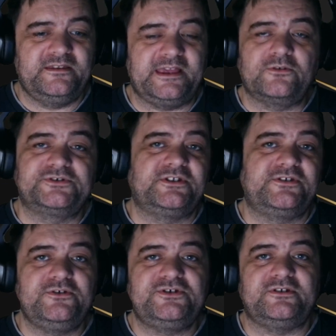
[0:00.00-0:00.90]

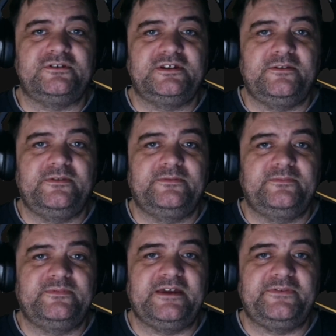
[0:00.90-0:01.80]
constitution, you know,
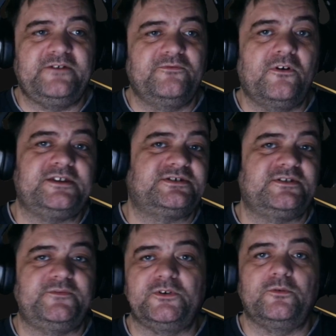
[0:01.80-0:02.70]
their rights
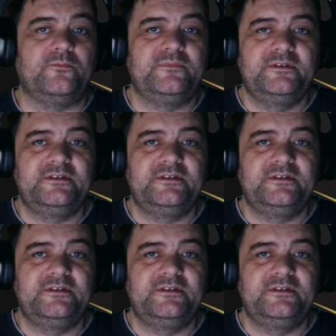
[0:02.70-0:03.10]
to film.